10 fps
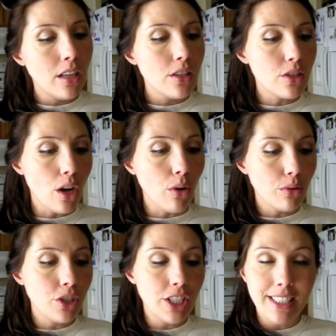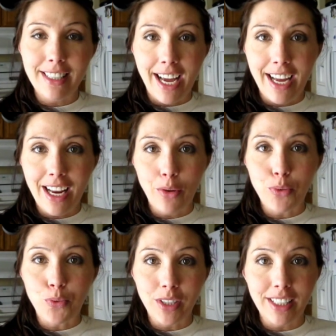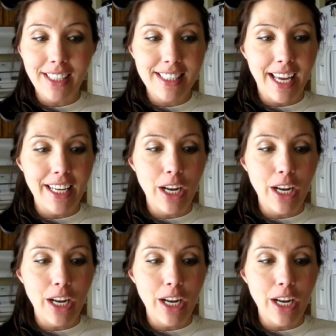So she did that. I was really excited.